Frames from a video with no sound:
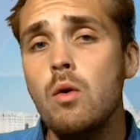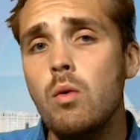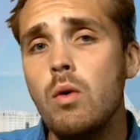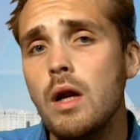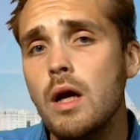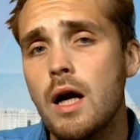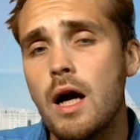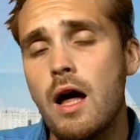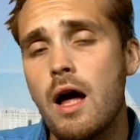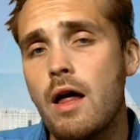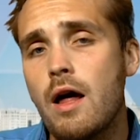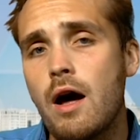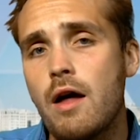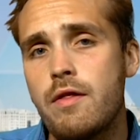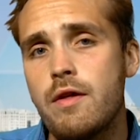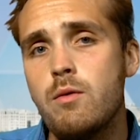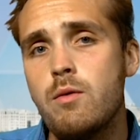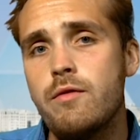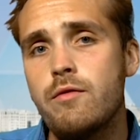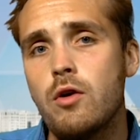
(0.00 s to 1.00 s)
Well, look, I
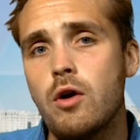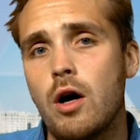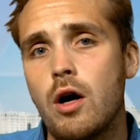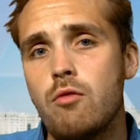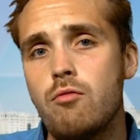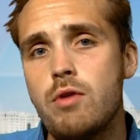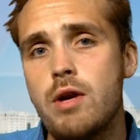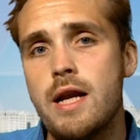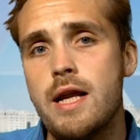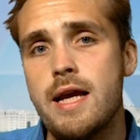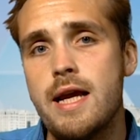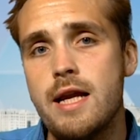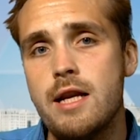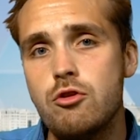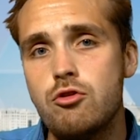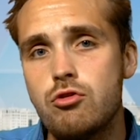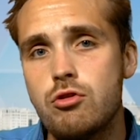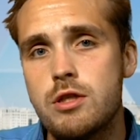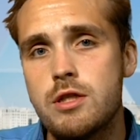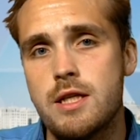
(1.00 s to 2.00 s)
think we've got a really
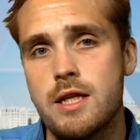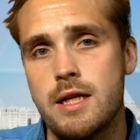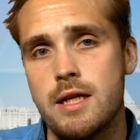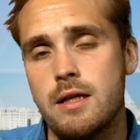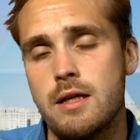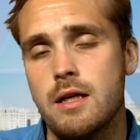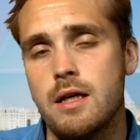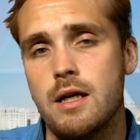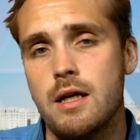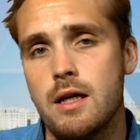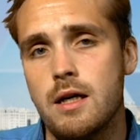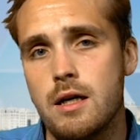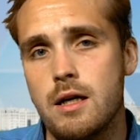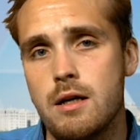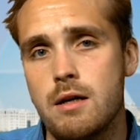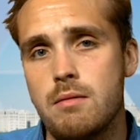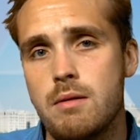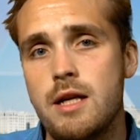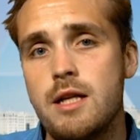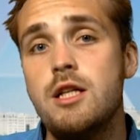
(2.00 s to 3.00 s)
interesting
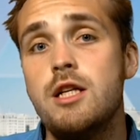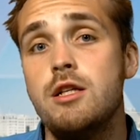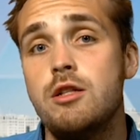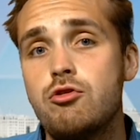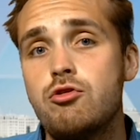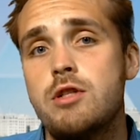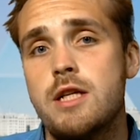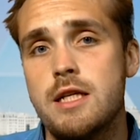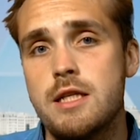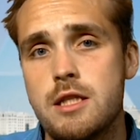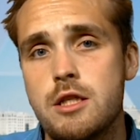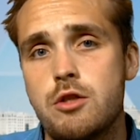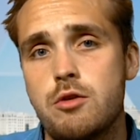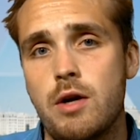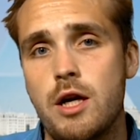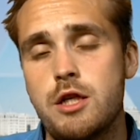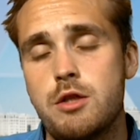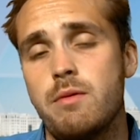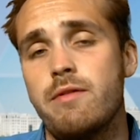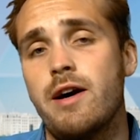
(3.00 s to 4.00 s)

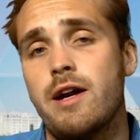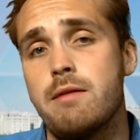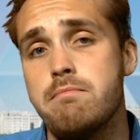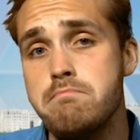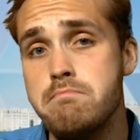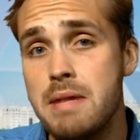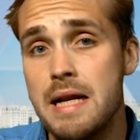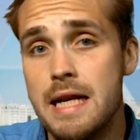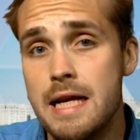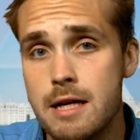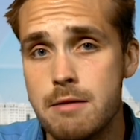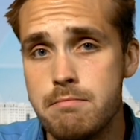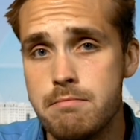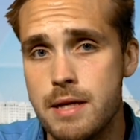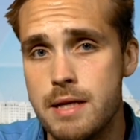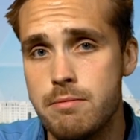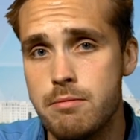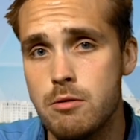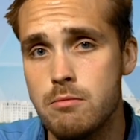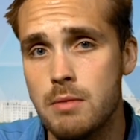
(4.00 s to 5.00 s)
situation. We've had 1 million
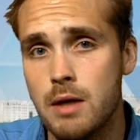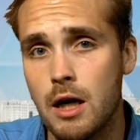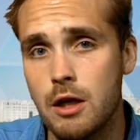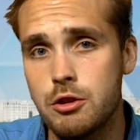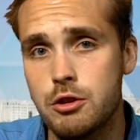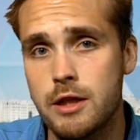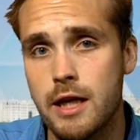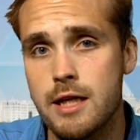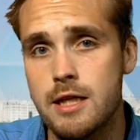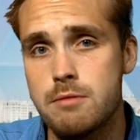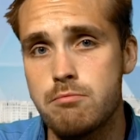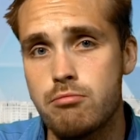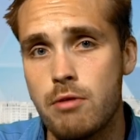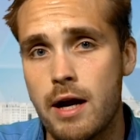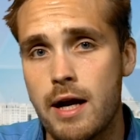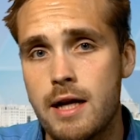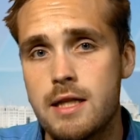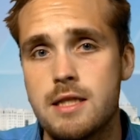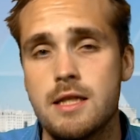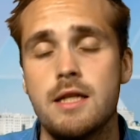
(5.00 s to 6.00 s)
people march against
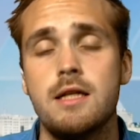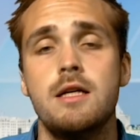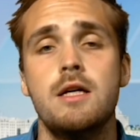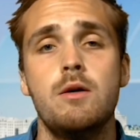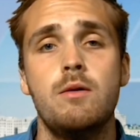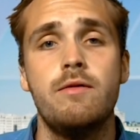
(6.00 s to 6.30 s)
Brexit.